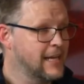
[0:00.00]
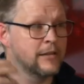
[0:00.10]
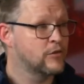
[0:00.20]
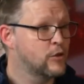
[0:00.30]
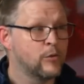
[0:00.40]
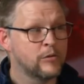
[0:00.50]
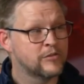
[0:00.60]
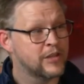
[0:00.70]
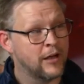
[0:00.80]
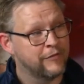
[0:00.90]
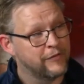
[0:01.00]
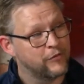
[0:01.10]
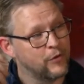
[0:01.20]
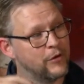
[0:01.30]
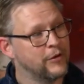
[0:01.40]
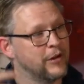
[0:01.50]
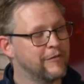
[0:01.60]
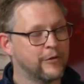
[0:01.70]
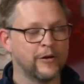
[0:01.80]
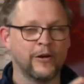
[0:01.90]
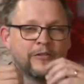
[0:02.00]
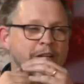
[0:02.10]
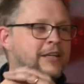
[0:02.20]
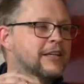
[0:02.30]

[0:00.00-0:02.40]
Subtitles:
sells cool stuff for currency.